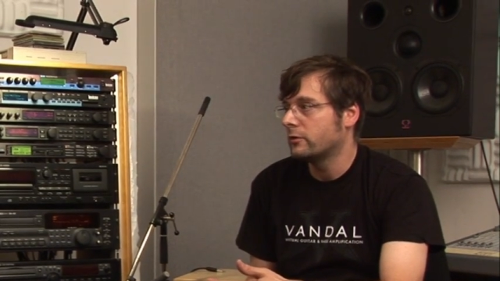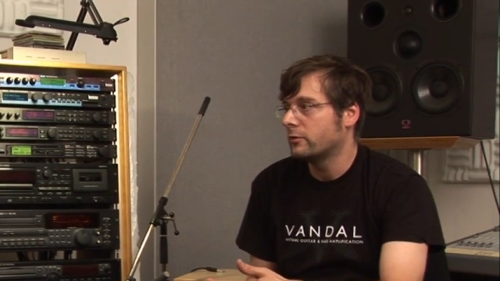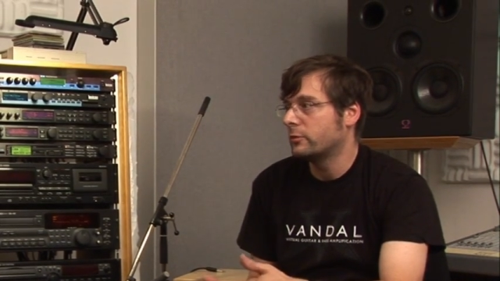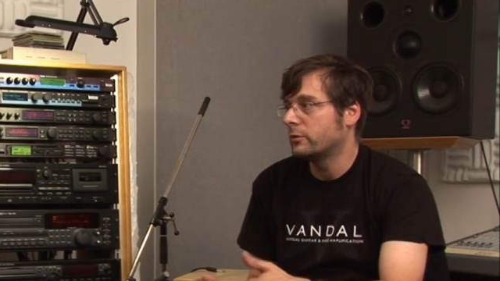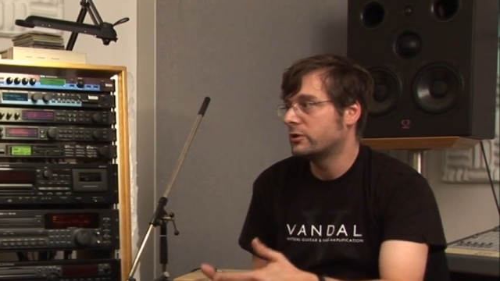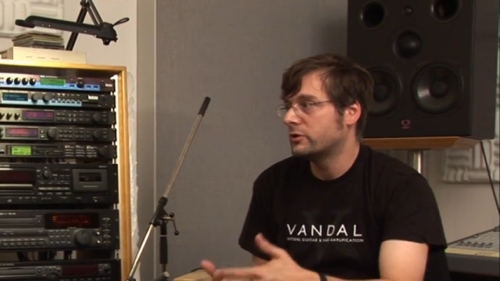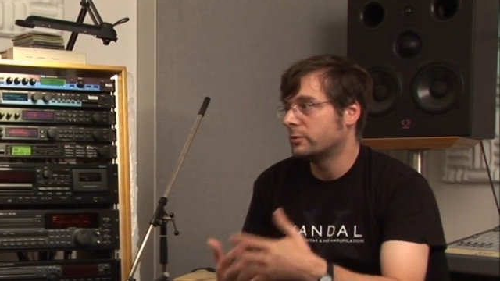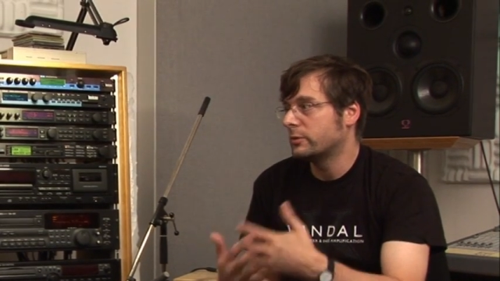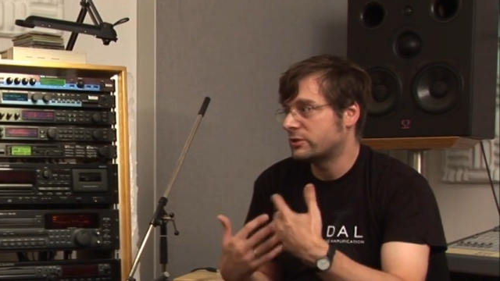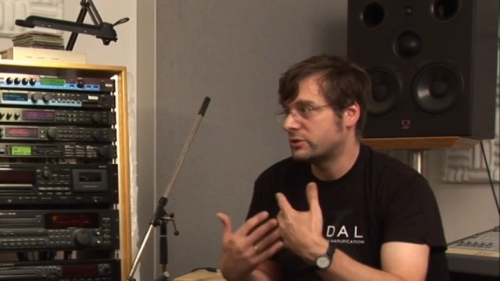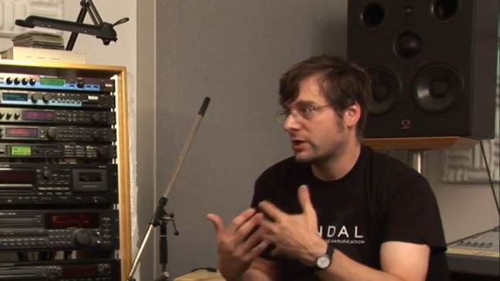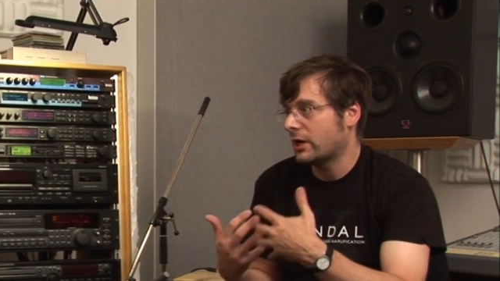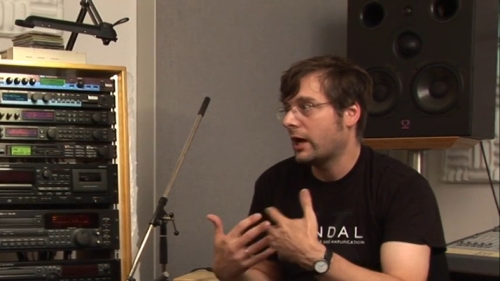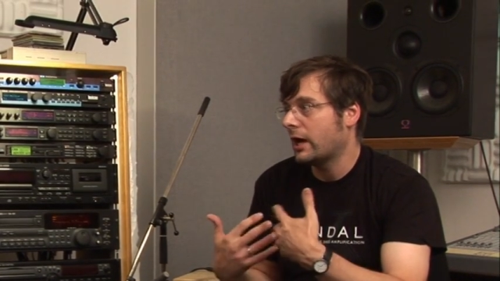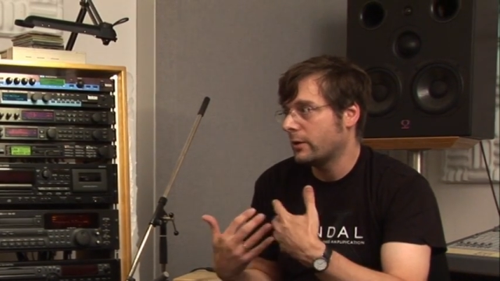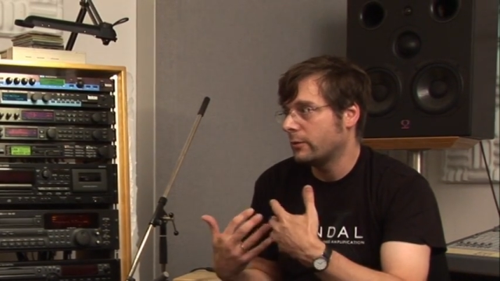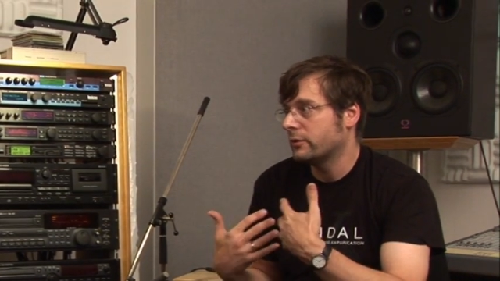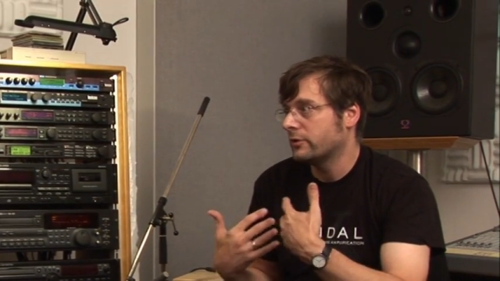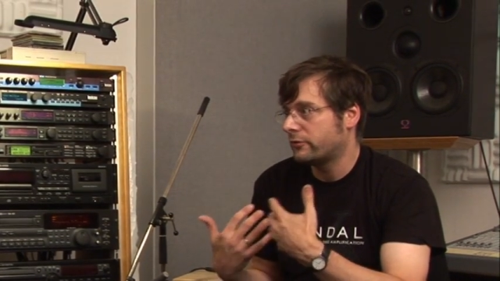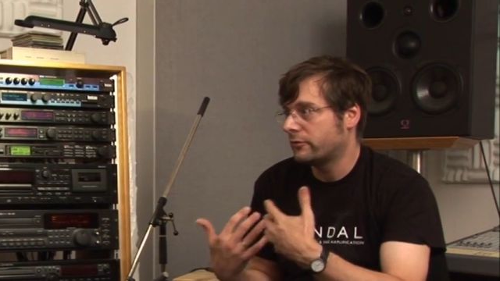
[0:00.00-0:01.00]
with which
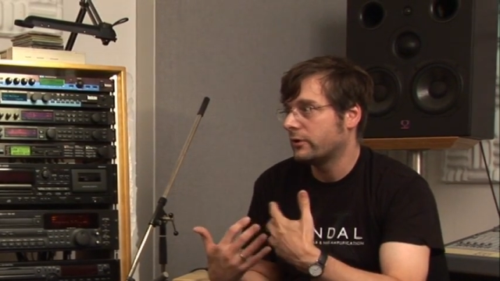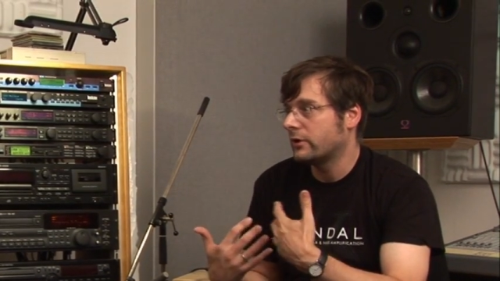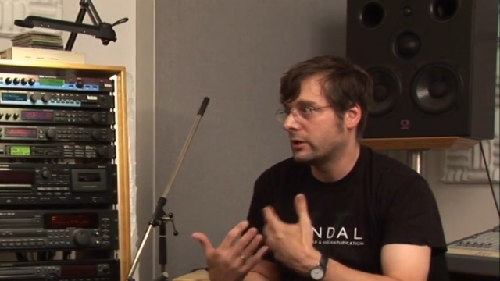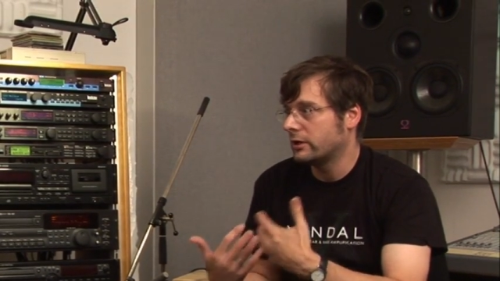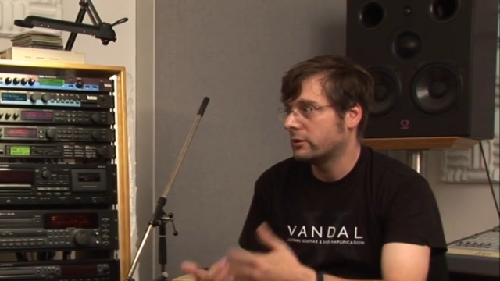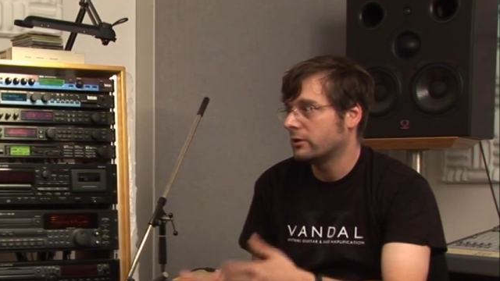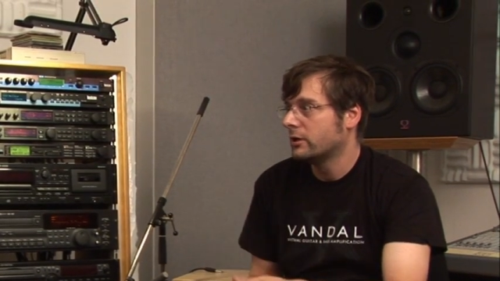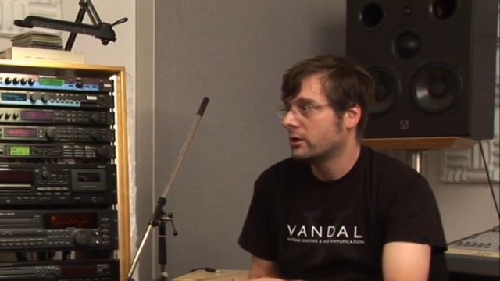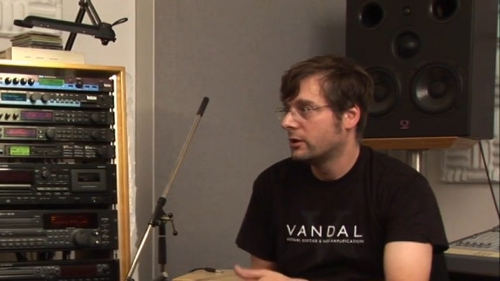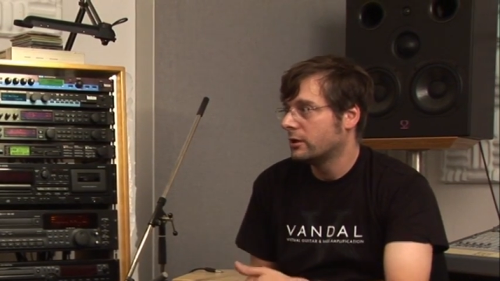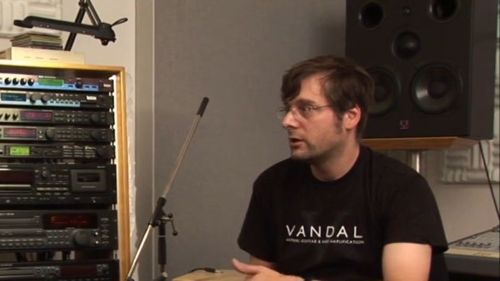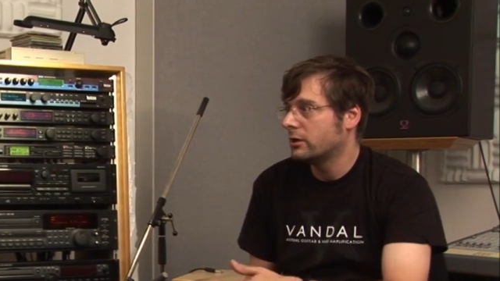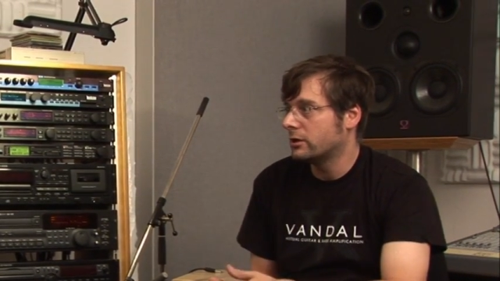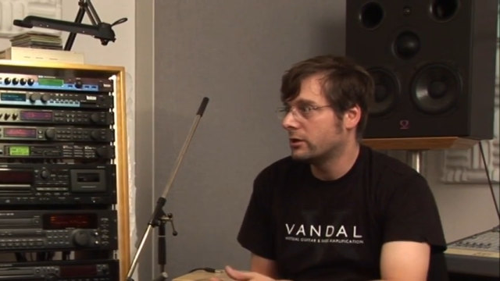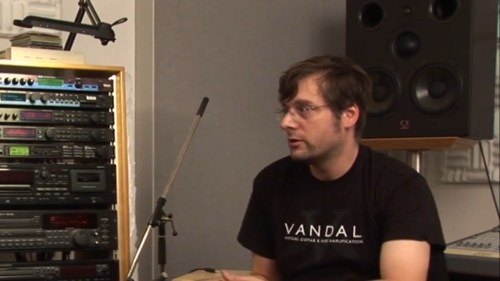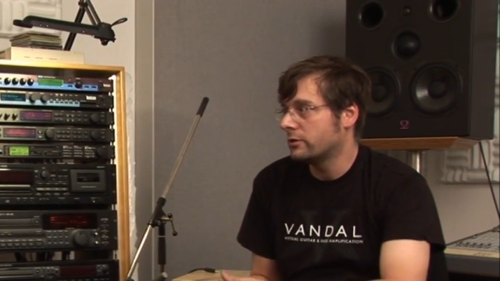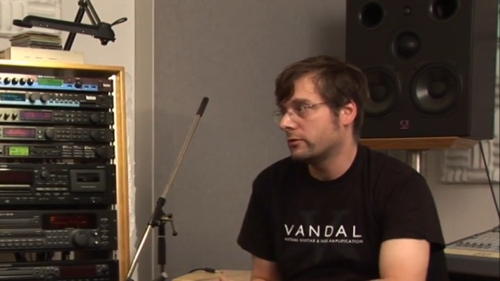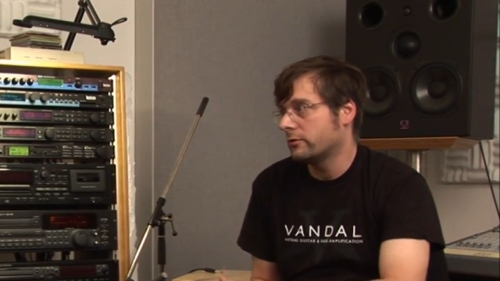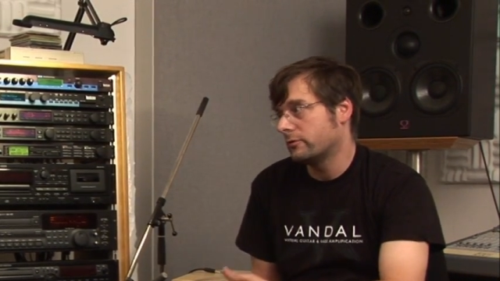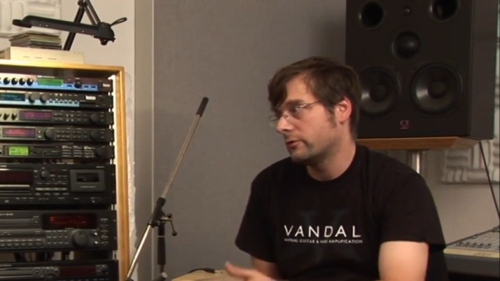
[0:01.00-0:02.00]
I would think
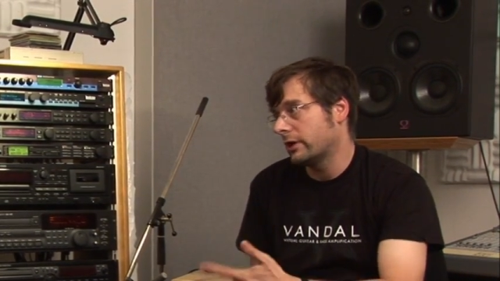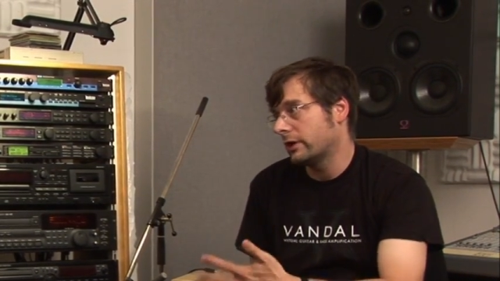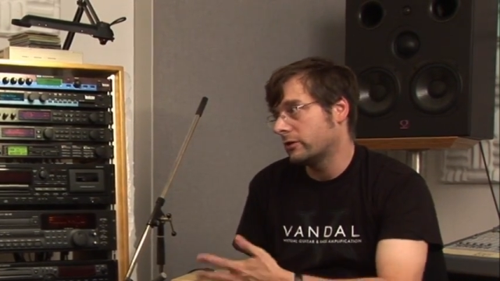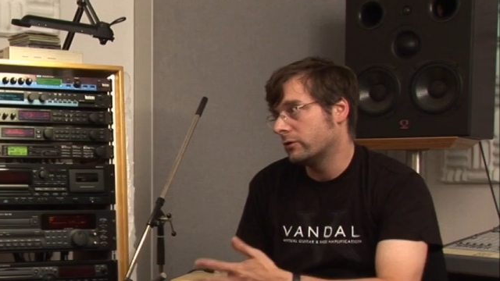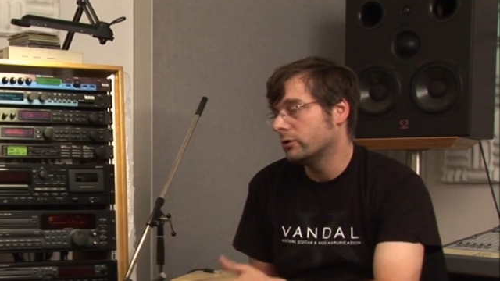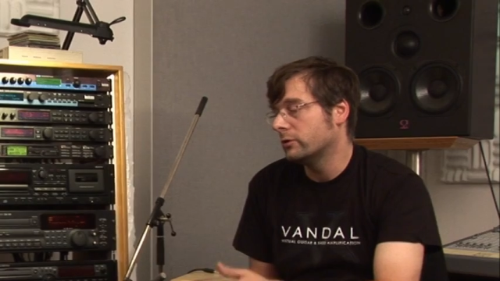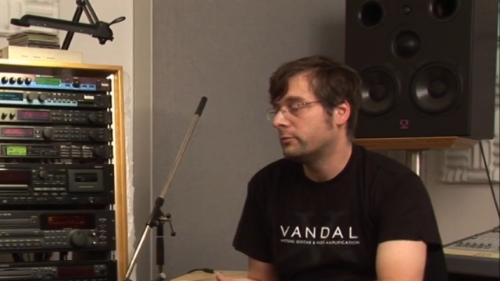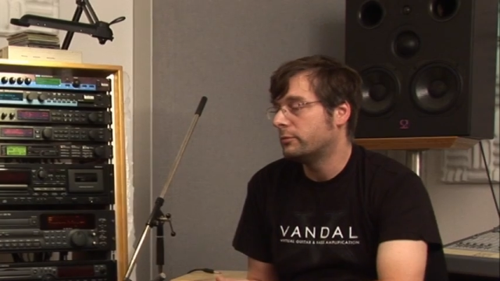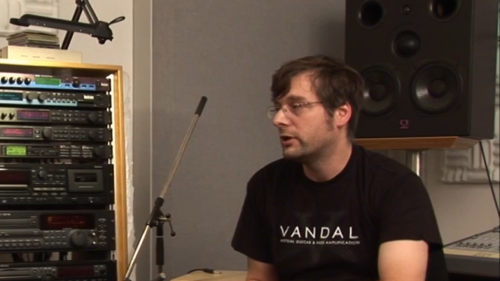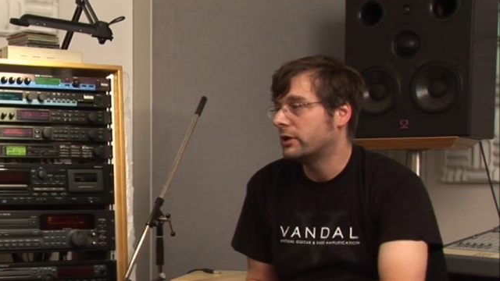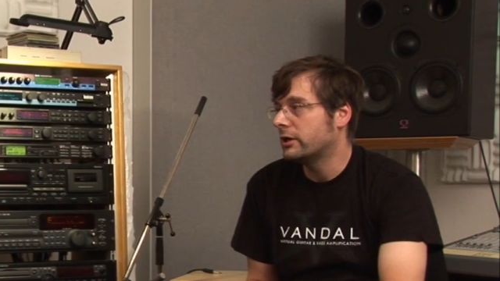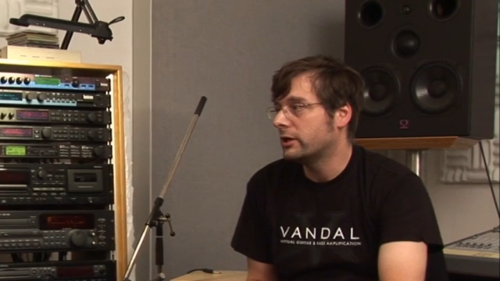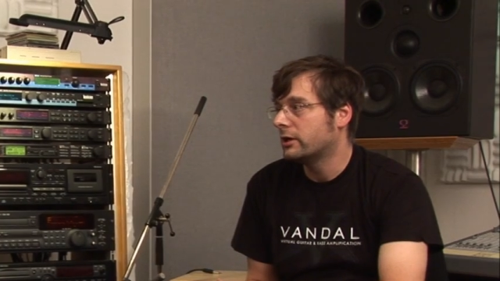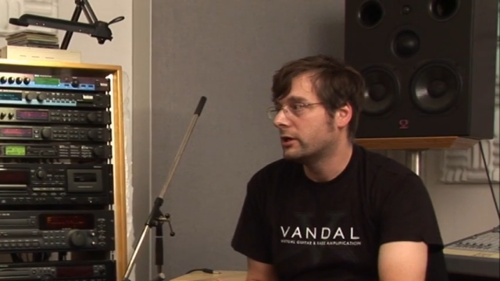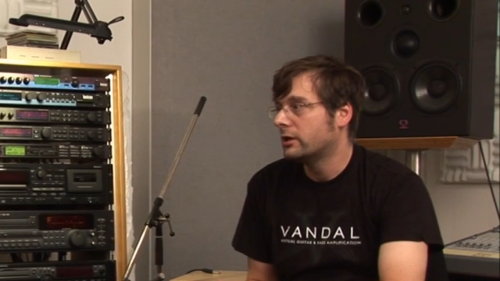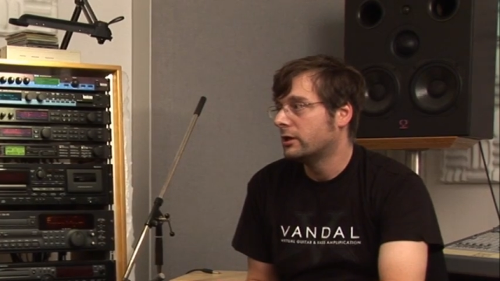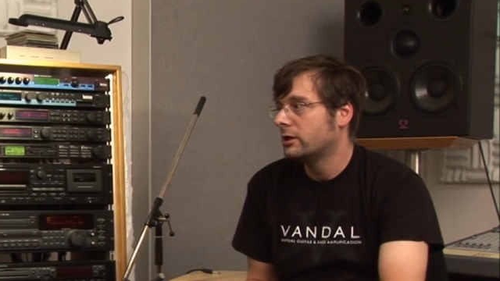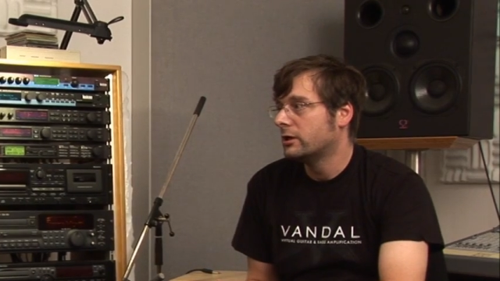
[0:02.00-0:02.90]
they could be.